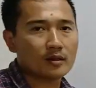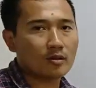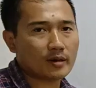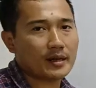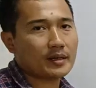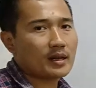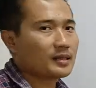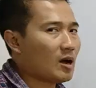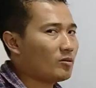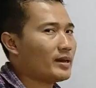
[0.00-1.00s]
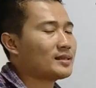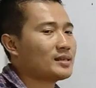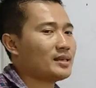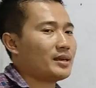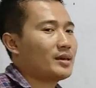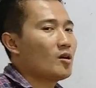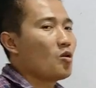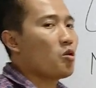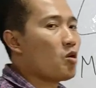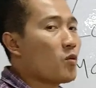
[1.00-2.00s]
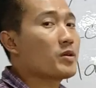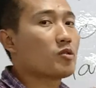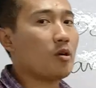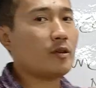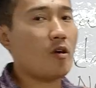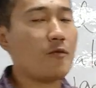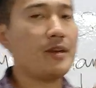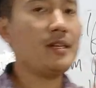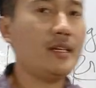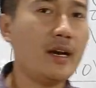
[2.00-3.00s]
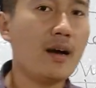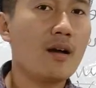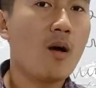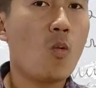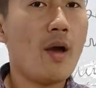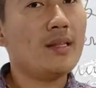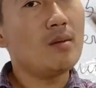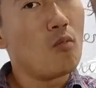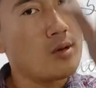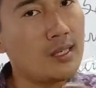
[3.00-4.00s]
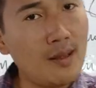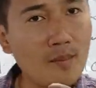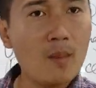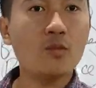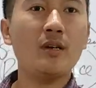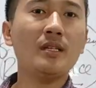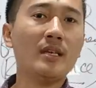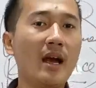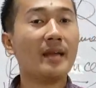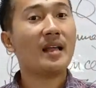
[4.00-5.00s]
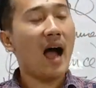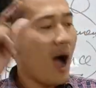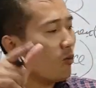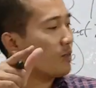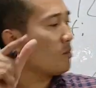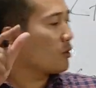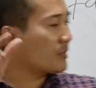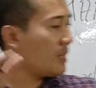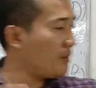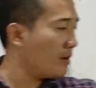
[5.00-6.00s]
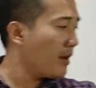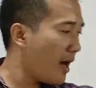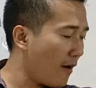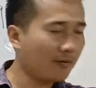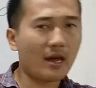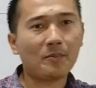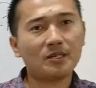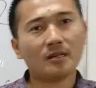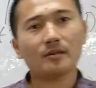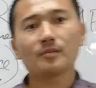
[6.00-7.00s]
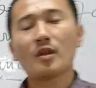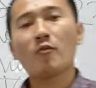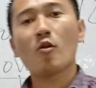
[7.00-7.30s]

Alright, now let's see who were rolling over India, when the Muslim come to India, and how the Muslim have captured.